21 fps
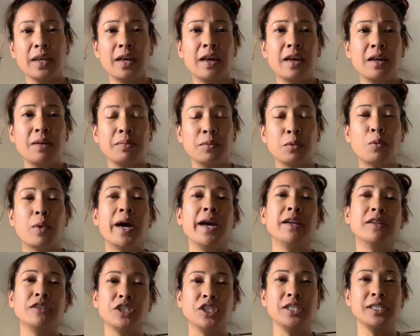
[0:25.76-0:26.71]

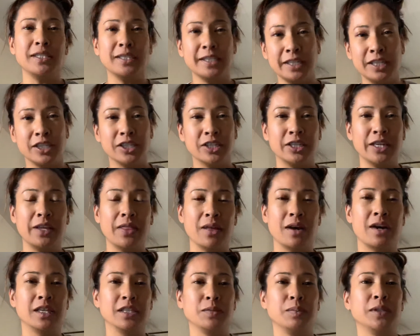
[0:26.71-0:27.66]
while she's here in
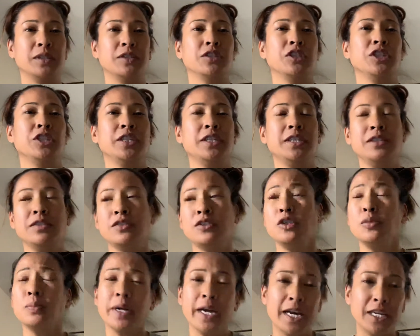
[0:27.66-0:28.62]
the hospital, she's
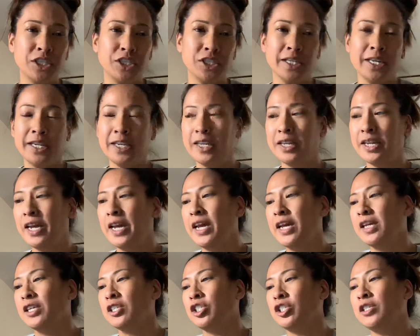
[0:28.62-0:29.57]
super agitated.
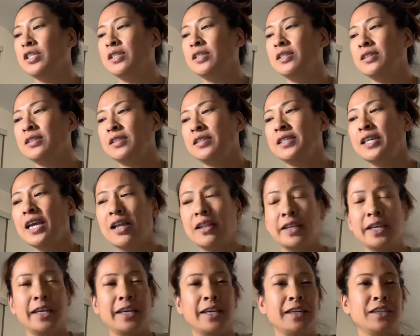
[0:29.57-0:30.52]
She's
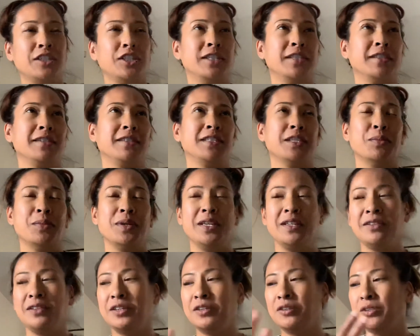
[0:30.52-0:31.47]
yelling. She's
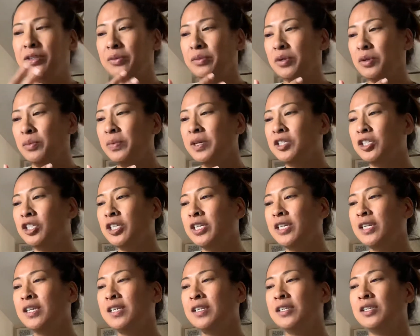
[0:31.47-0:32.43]
exhibiting little
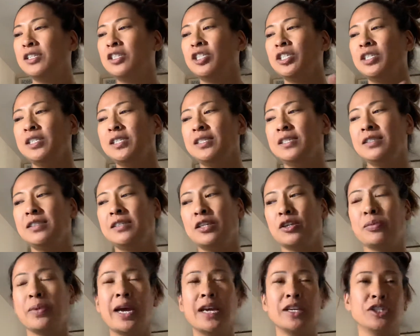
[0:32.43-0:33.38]
inhibition. She's
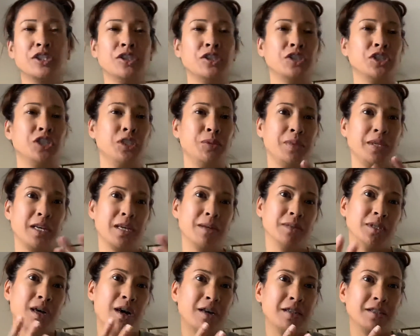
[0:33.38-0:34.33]
irrational. She
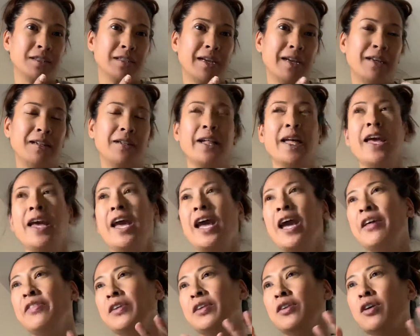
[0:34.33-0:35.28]
becomes hostile.
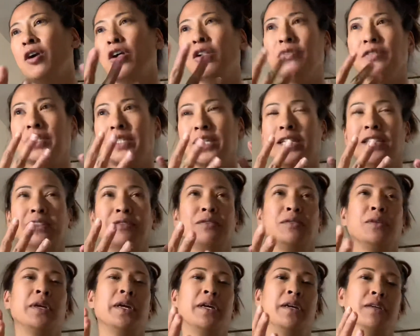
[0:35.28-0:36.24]
And then all of a
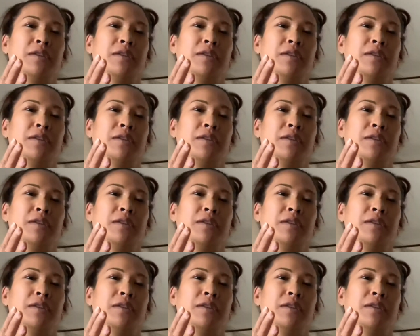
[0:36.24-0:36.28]
sudden